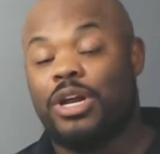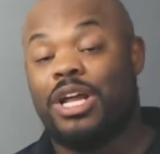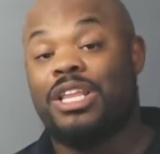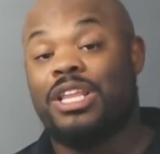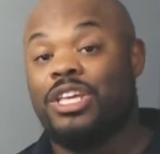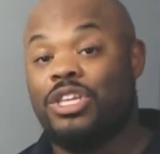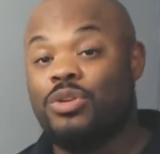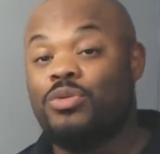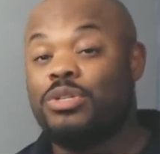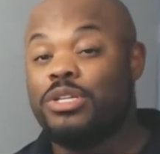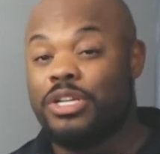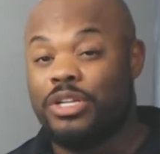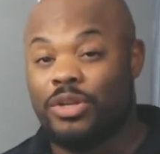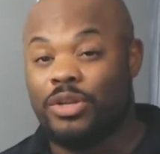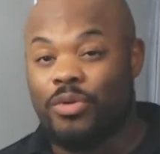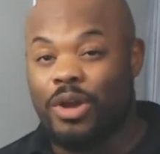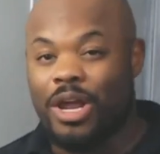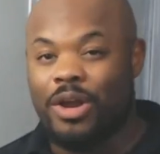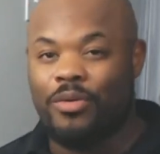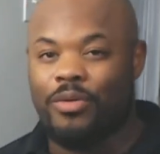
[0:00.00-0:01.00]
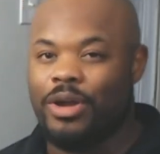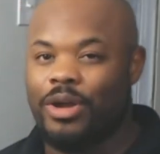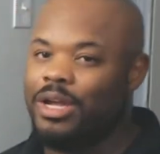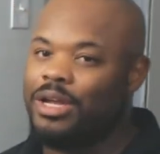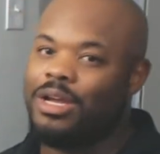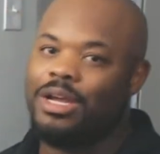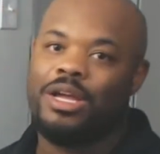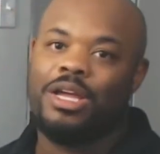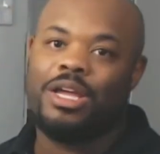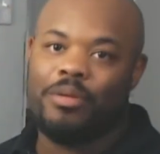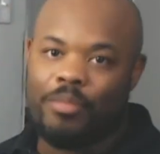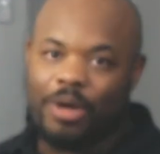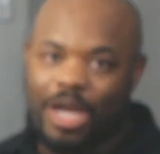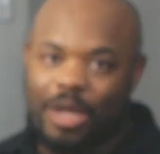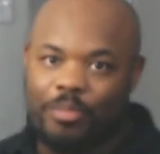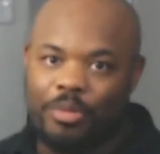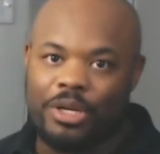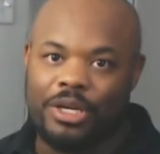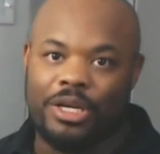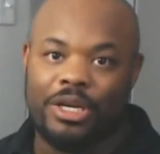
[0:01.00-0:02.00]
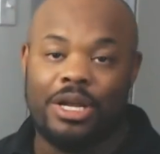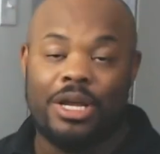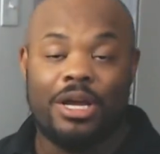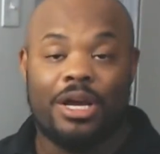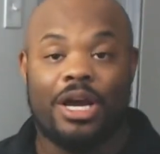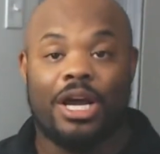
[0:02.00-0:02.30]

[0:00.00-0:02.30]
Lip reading: and they use it in the right way, in my opinion.